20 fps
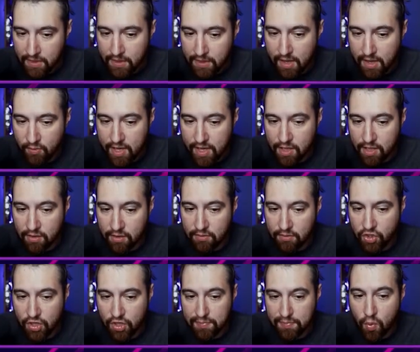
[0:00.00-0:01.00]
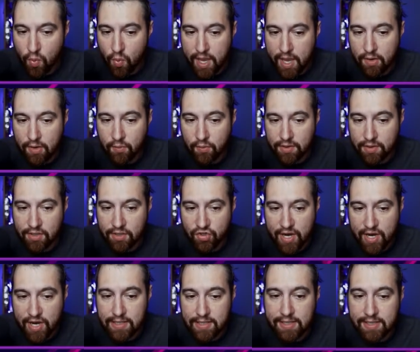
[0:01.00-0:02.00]
and we can chip away with the
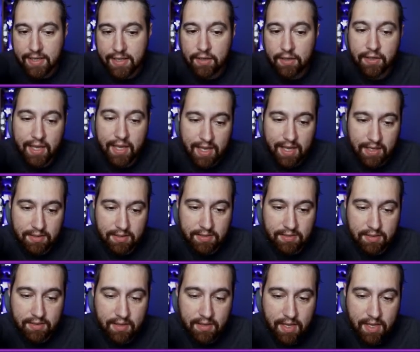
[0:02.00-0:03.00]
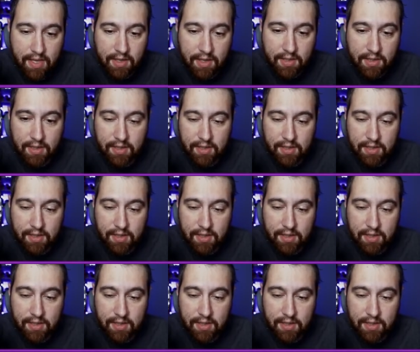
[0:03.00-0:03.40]
Tail and the